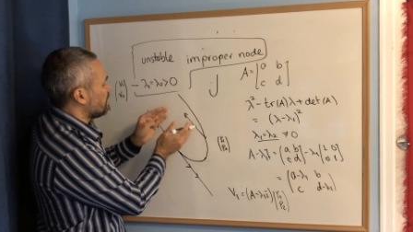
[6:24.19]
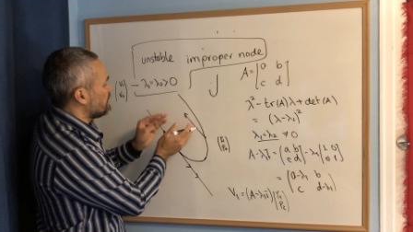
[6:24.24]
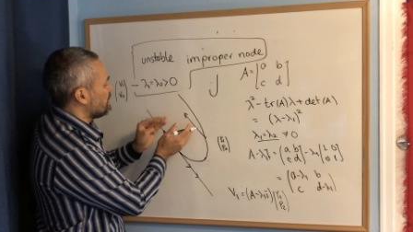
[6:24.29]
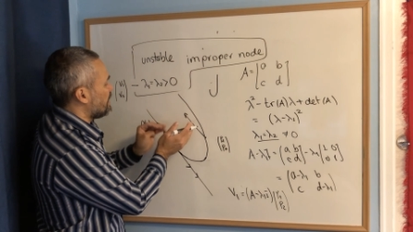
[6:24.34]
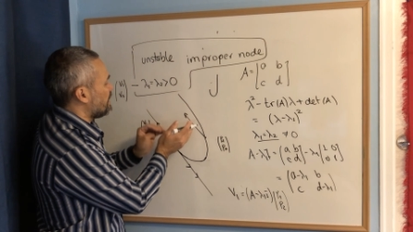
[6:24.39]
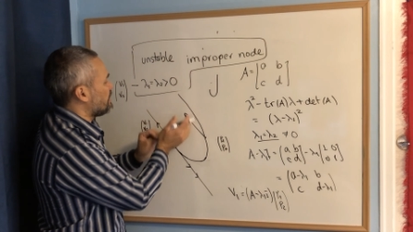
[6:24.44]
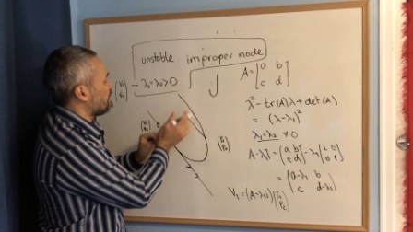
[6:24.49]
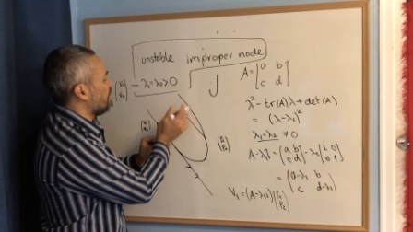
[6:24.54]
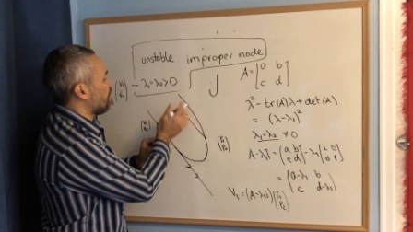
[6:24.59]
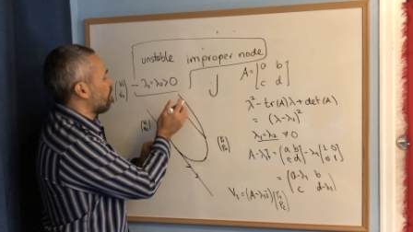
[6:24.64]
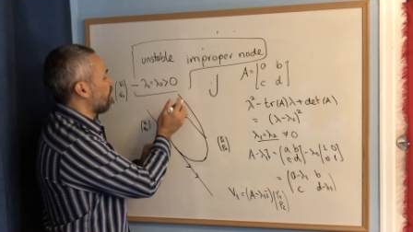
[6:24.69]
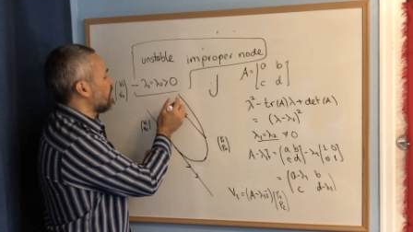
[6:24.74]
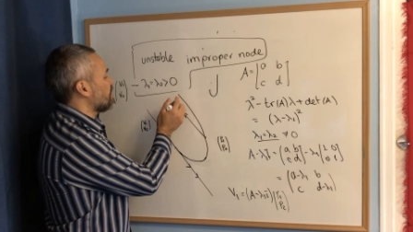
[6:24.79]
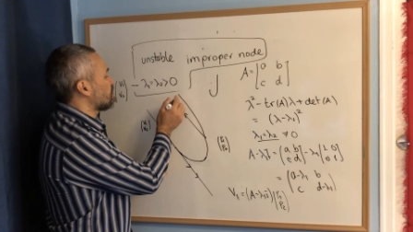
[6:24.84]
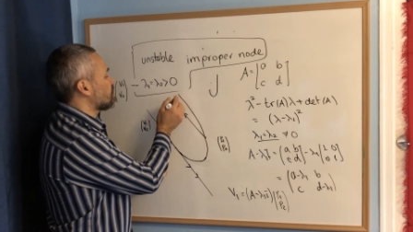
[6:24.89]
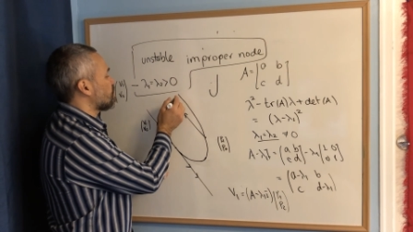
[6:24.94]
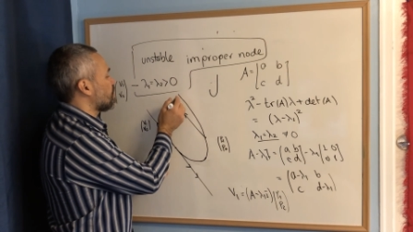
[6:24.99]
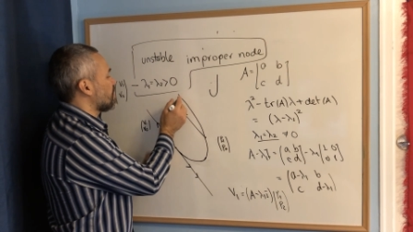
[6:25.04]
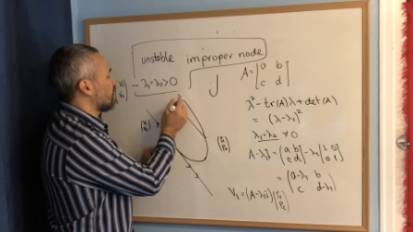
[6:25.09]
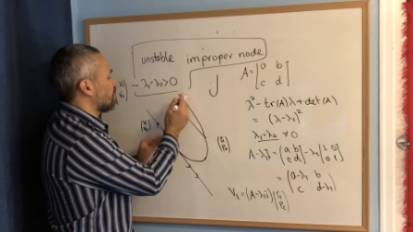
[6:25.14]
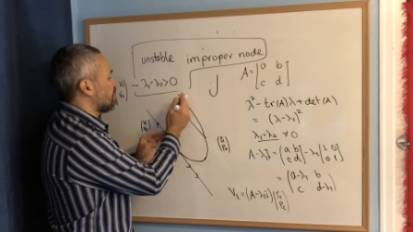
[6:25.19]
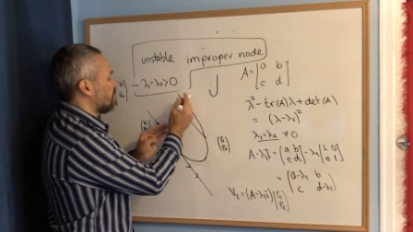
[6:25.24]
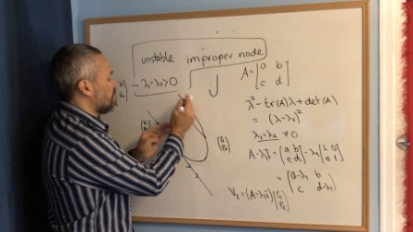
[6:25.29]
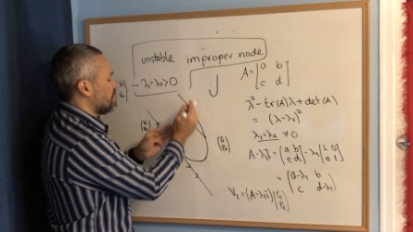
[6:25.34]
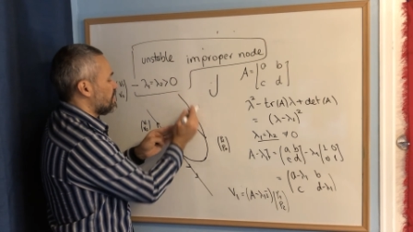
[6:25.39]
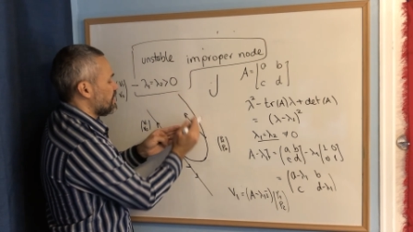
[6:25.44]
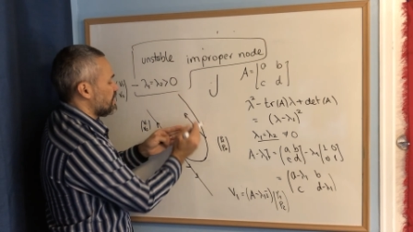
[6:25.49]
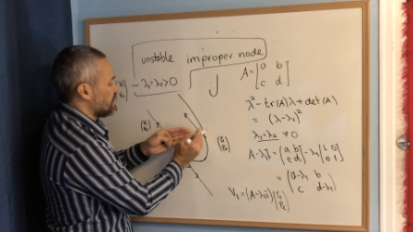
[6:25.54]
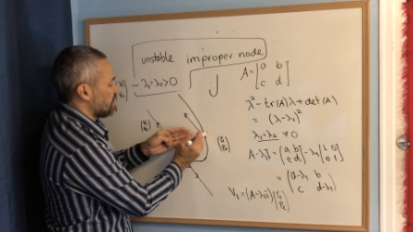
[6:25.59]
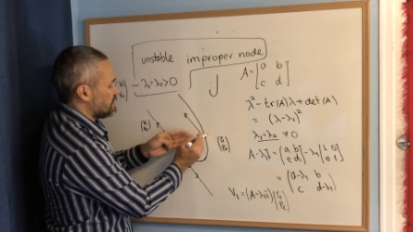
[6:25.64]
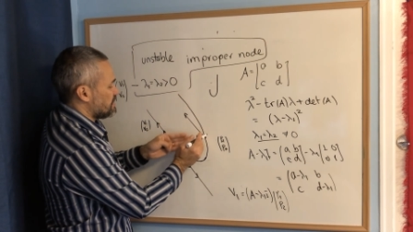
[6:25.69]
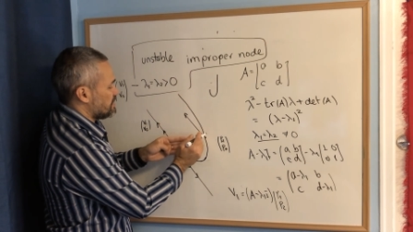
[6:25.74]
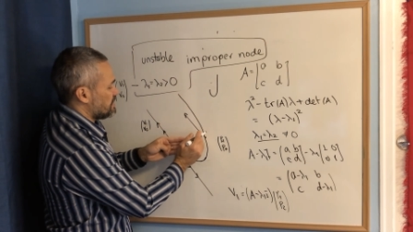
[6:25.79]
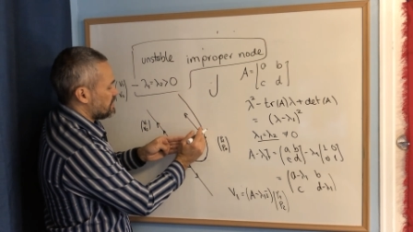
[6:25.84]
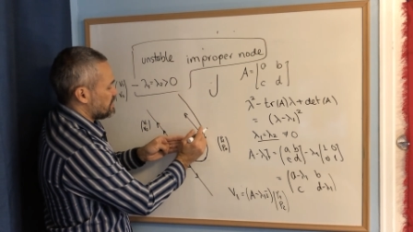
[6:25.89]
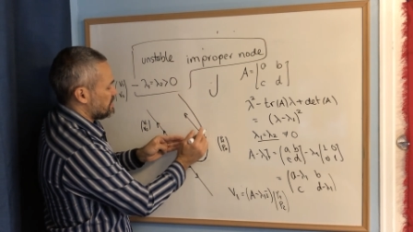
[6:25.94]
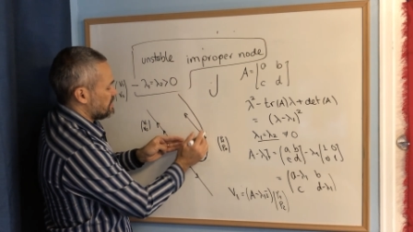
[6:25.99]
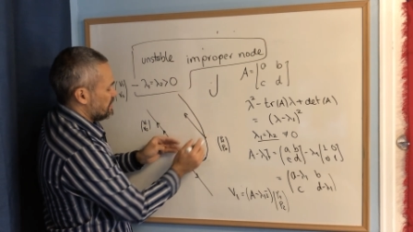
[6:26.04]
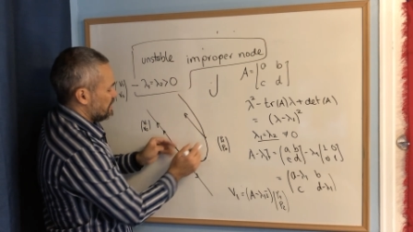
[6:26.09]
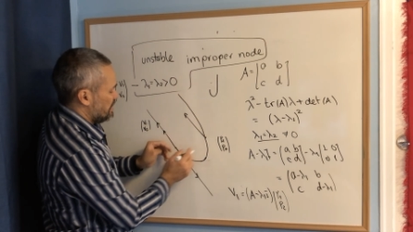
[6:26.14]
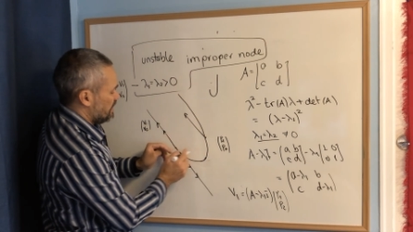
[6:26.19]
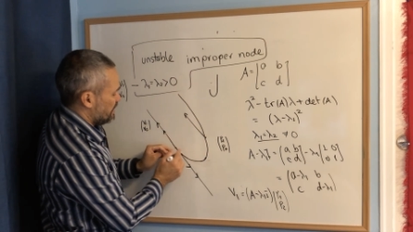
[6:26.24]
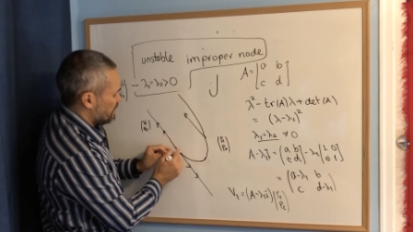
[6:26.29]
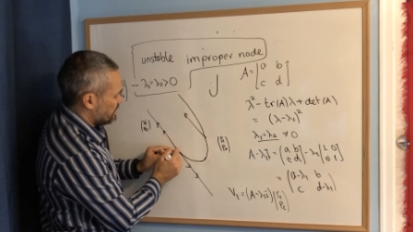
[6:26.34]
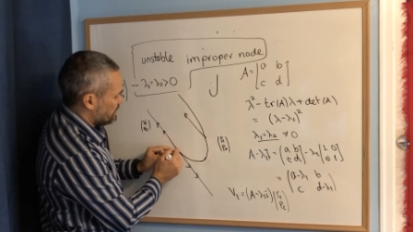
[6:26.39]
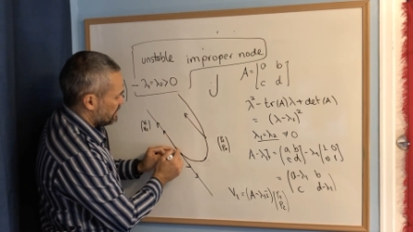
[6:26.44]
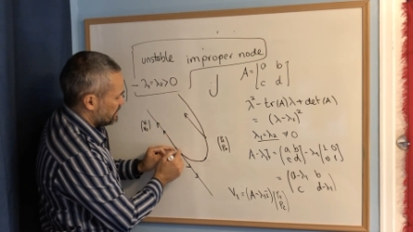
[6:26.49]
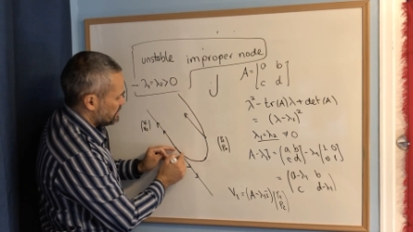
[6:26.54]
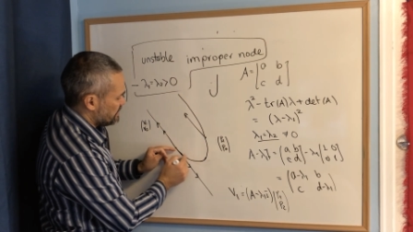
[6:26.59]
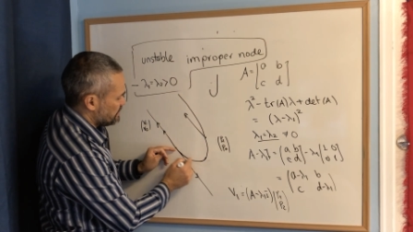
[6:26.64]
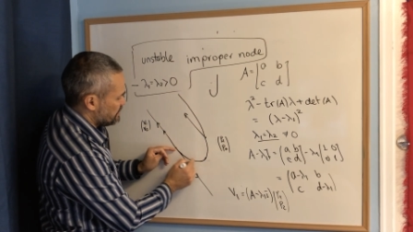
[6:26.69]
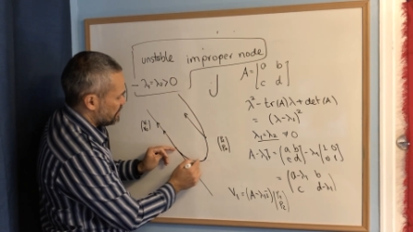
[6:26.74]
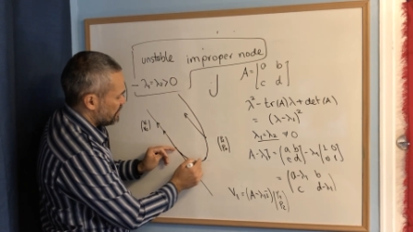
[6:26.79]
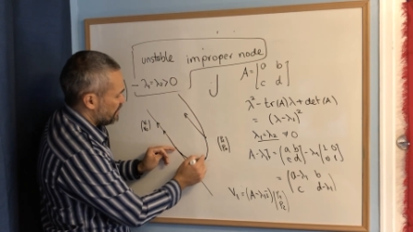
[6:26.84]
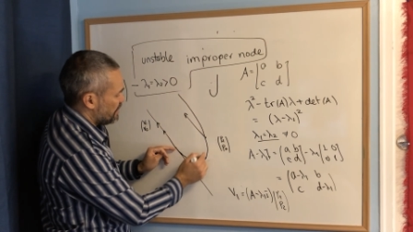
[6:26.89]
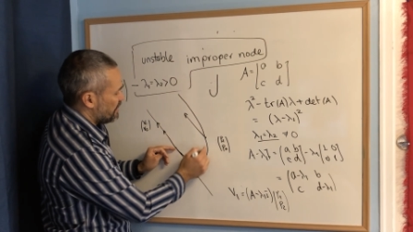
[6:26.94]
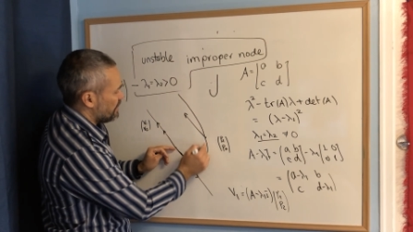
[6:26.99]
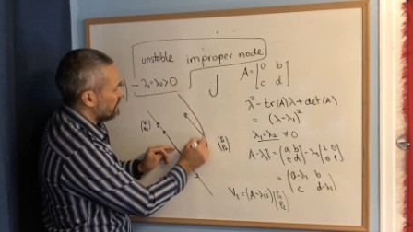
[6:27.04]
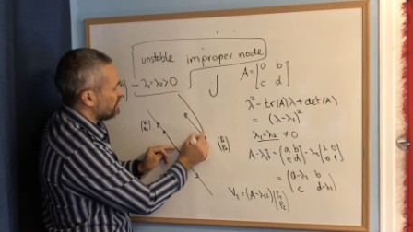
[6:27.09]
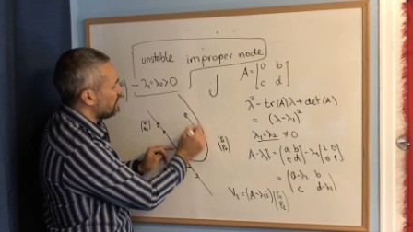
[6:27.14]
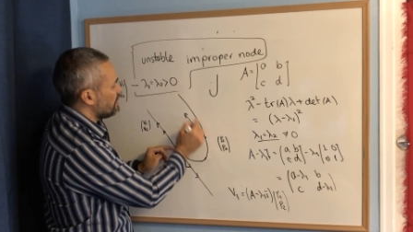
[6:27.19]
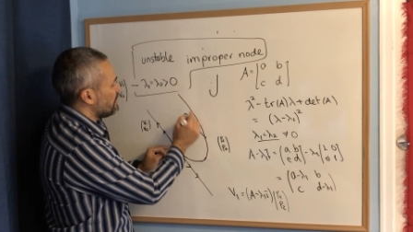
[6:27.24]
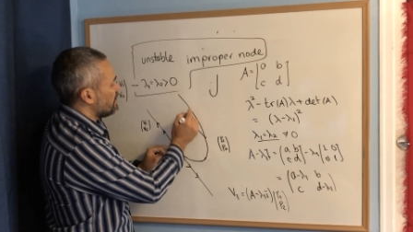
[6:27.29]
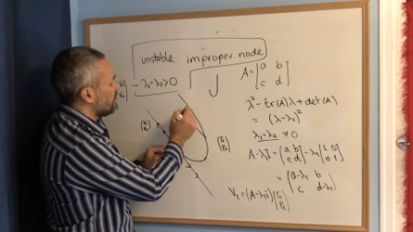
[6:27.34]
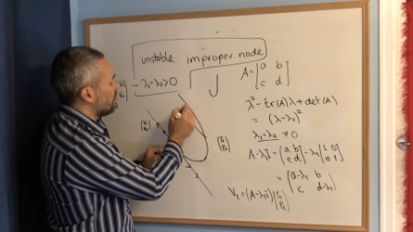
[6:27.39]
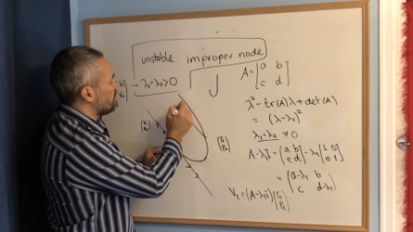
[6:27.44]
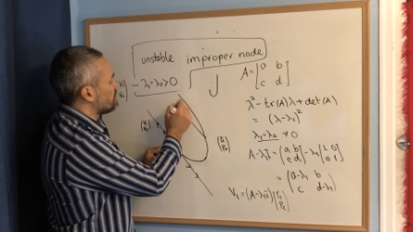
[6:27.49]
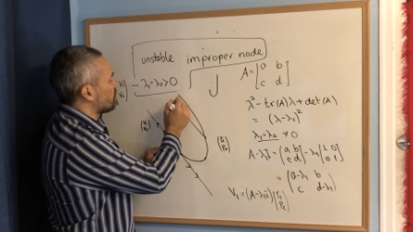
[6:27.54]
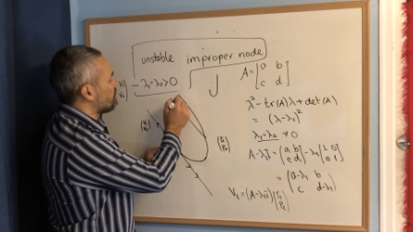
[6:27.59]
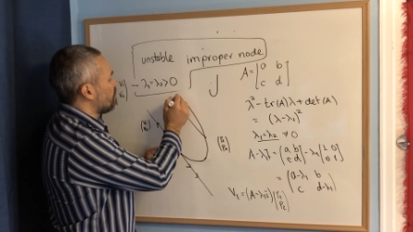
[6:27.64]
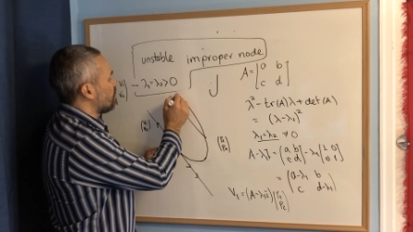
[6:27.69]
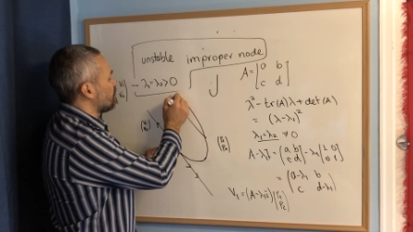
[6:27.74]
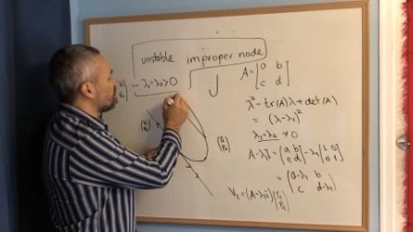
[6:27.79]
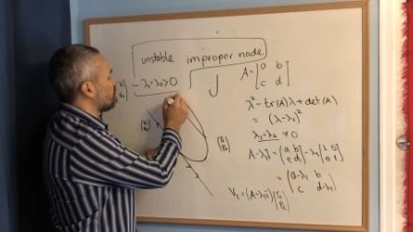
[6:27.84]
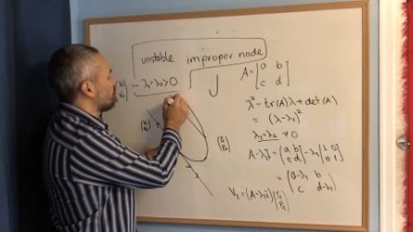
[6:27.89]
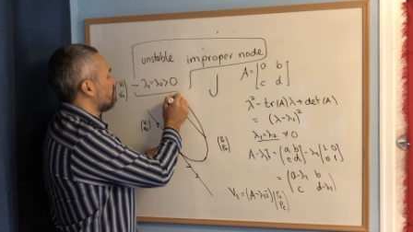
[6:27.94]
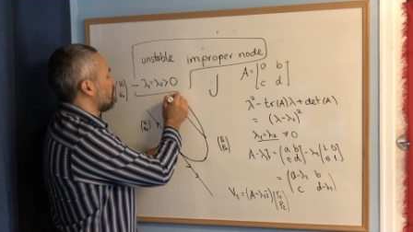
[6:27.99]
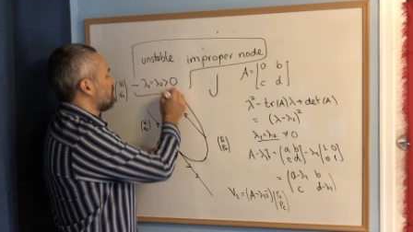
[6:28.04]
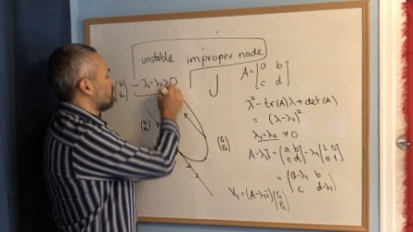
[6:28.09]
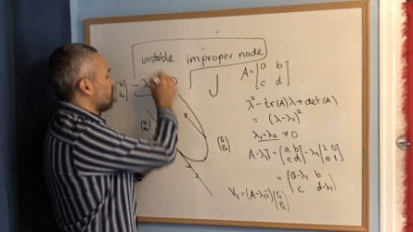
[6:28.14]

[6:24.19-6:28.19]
that eventually this letter J is going to,